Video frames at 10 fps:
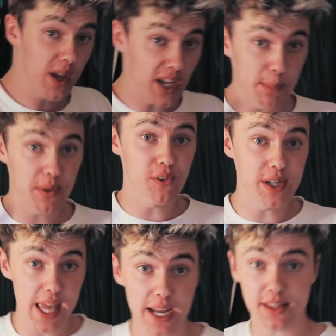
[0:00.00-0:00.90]
we're going to be
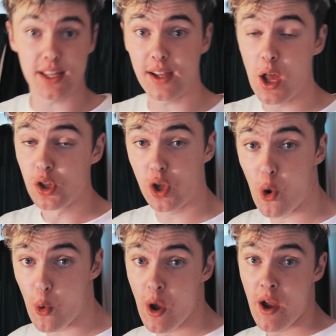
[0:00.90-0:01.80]
reacting
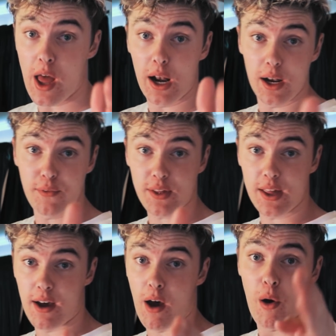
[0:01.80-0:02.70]
to
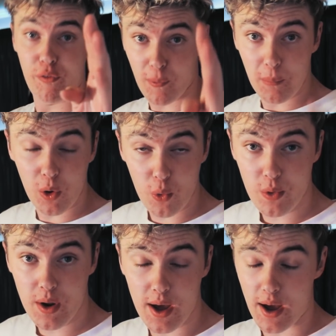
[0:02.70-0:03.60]
Olivia from
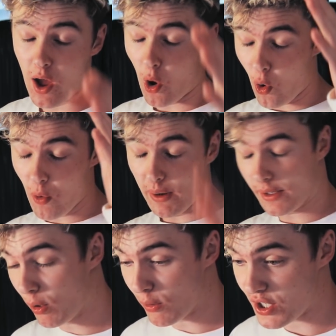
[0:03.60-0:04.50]
Loona Oh my
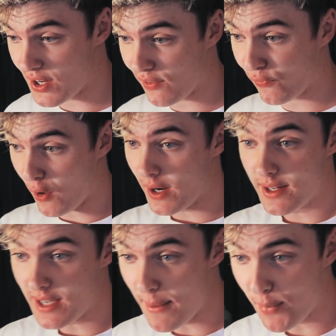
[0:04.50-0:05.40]
god, she is finally
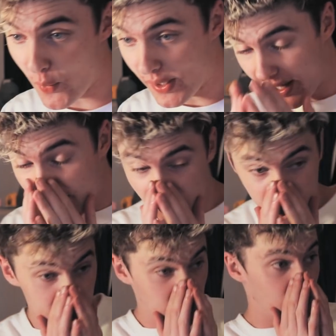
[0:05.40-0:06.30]
debuting and
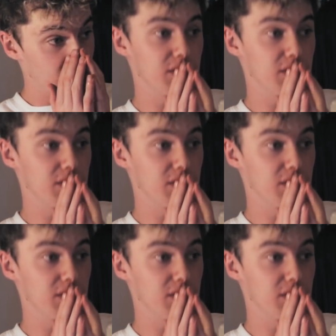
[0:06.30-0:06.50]
uh,